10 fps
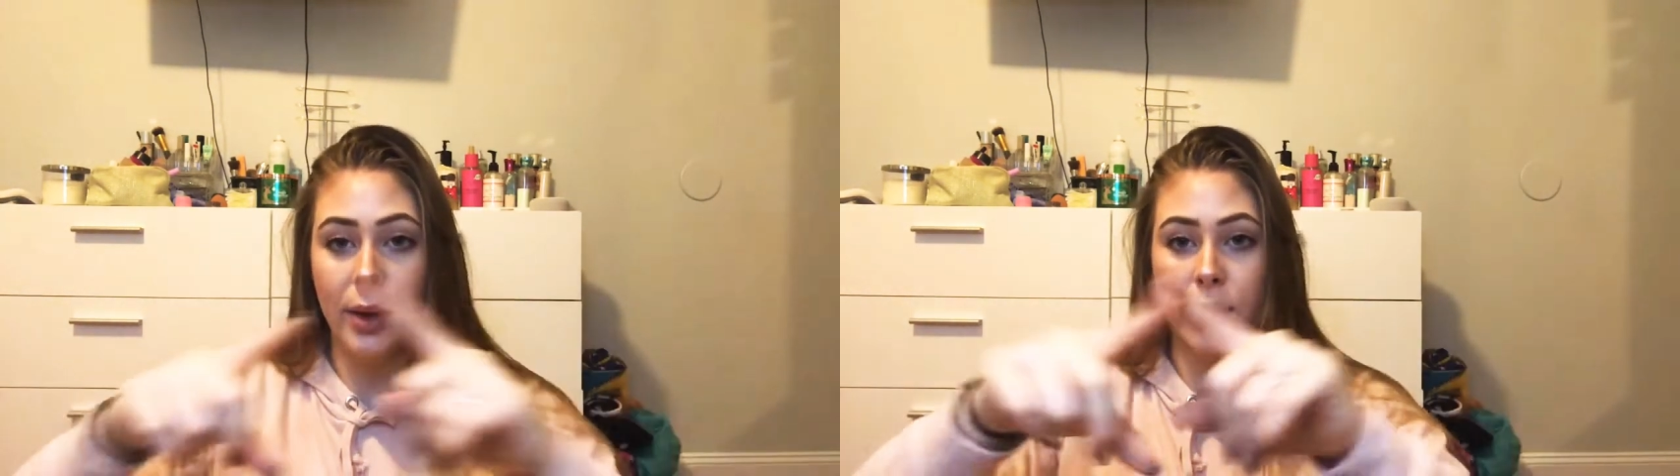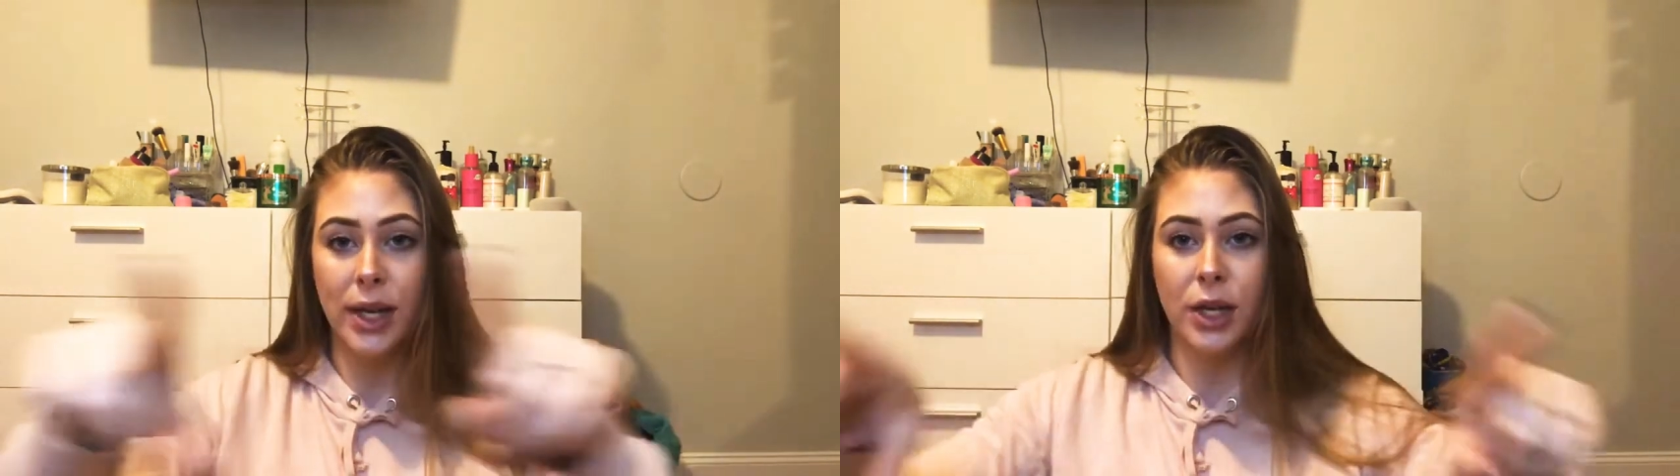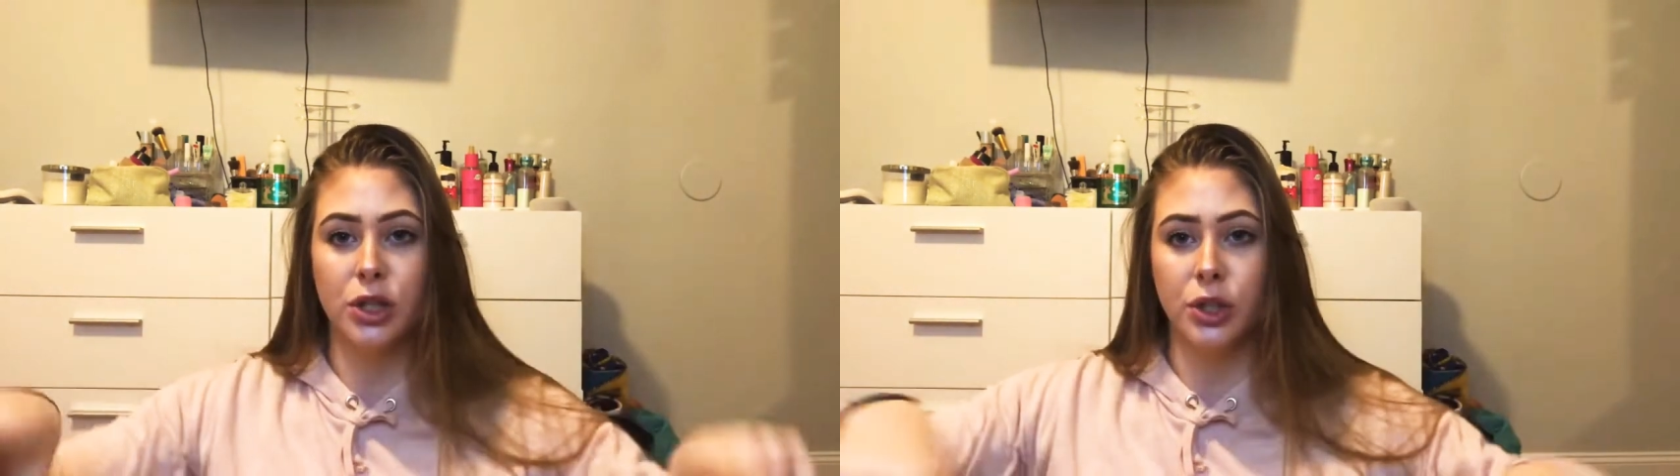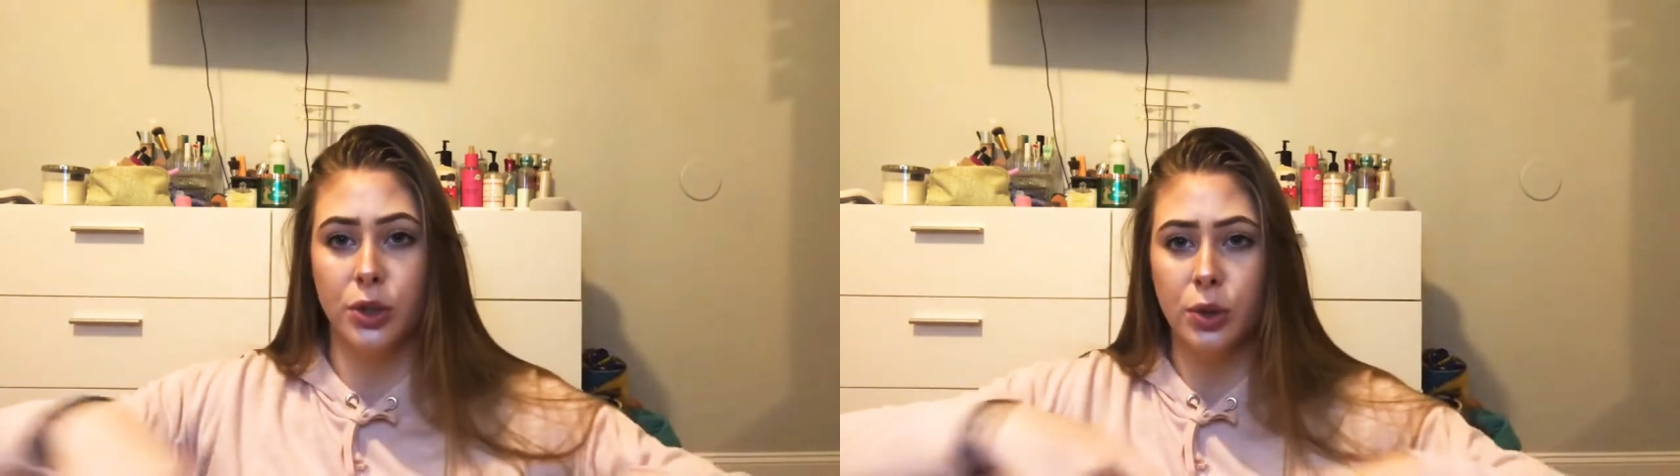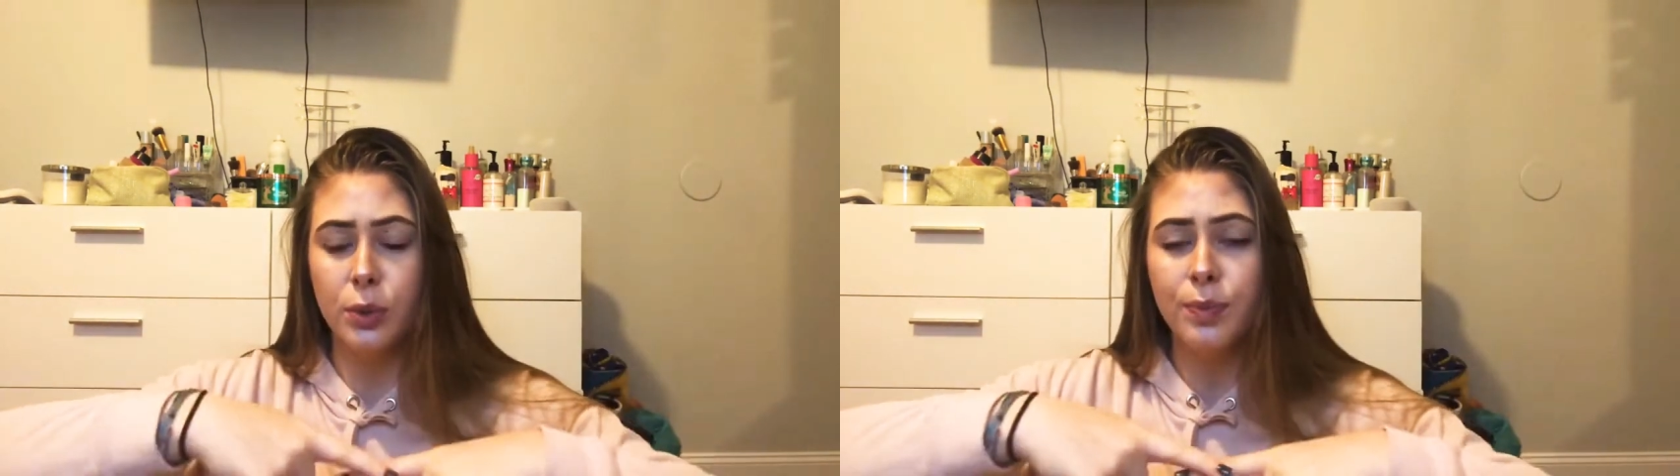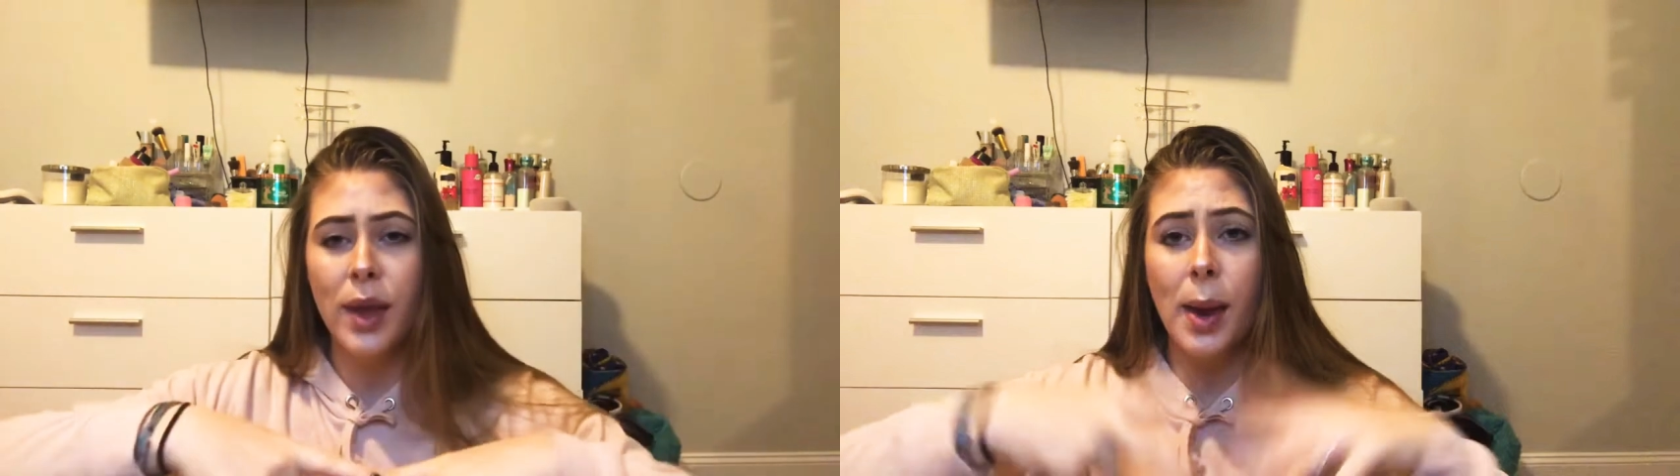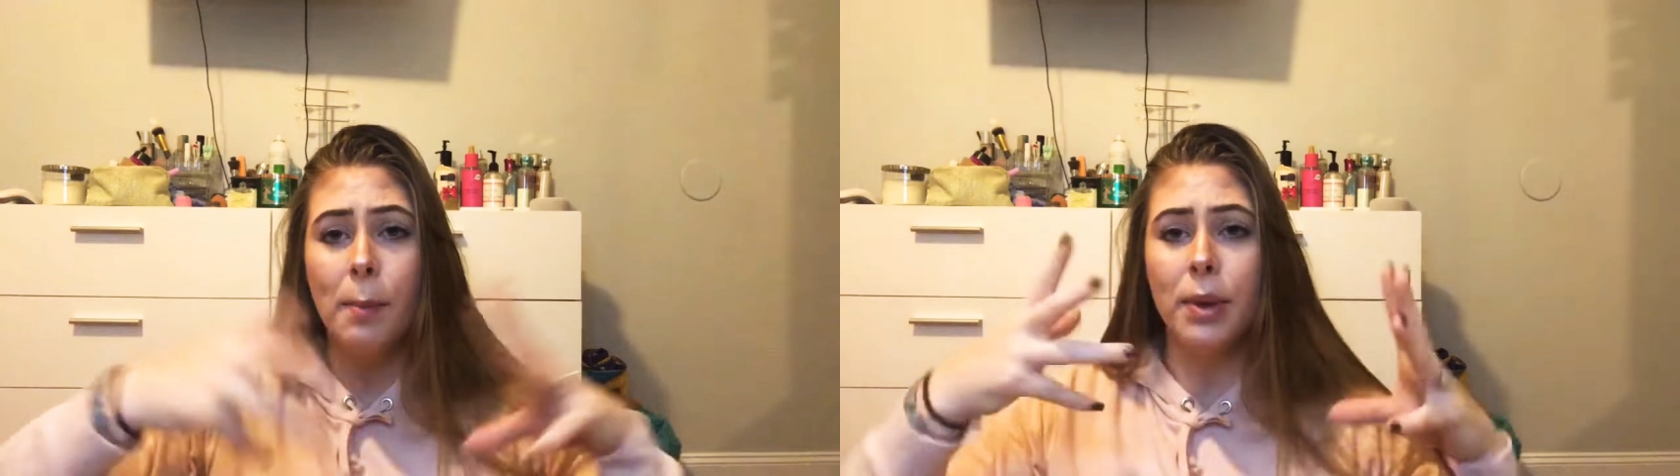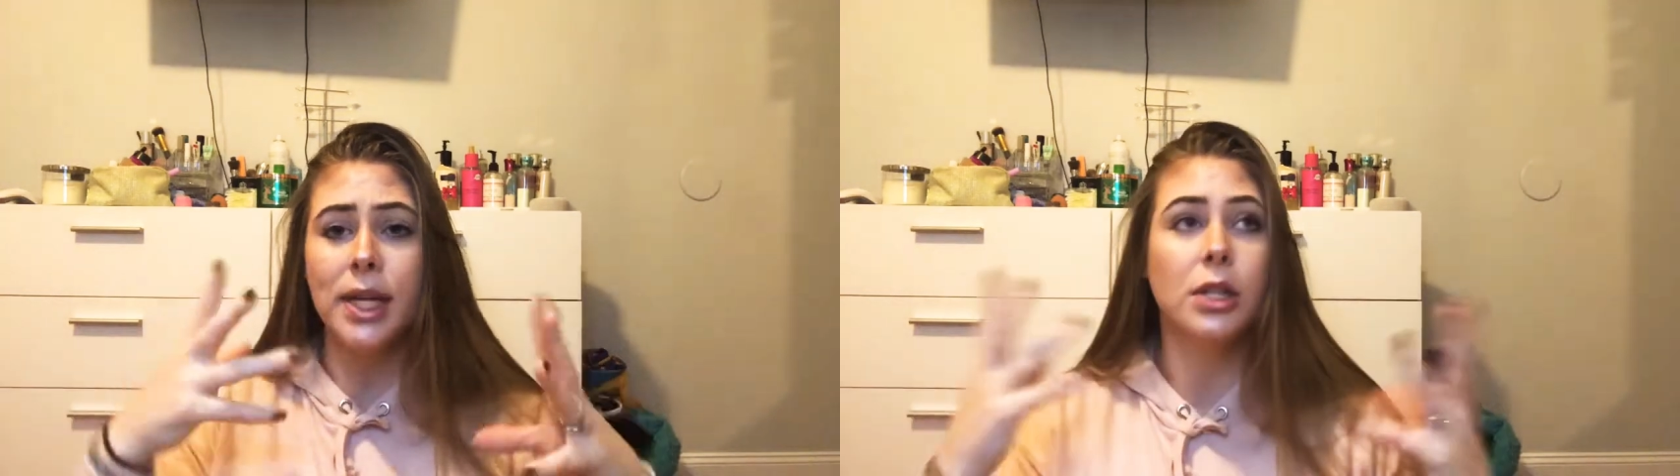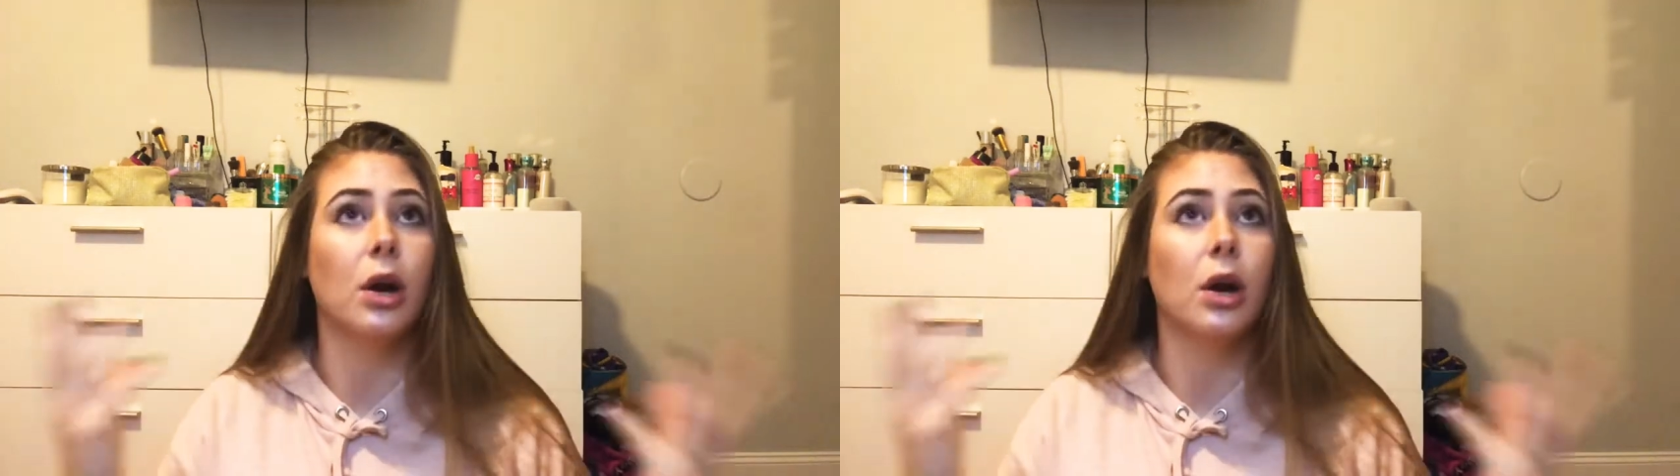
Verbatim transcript: It was like a circle, but he's